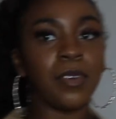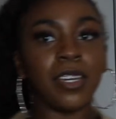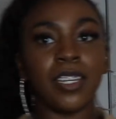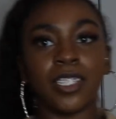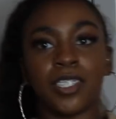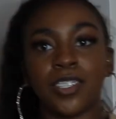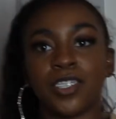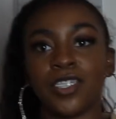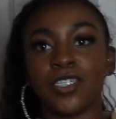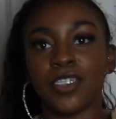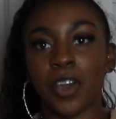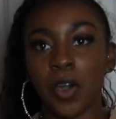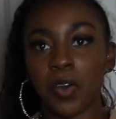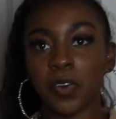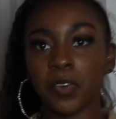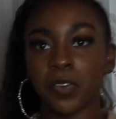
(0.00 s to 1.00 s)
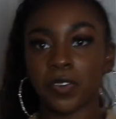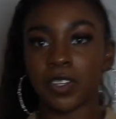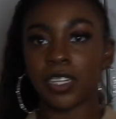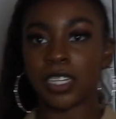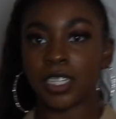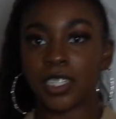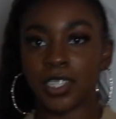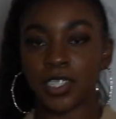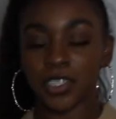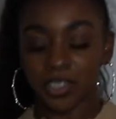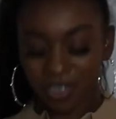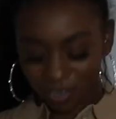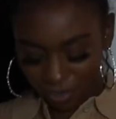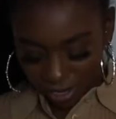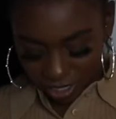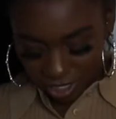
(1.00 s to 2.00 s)
is so freaking
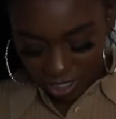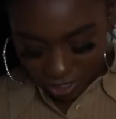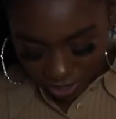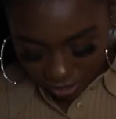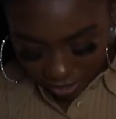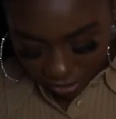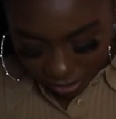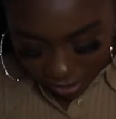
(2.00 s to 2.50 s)
stretchy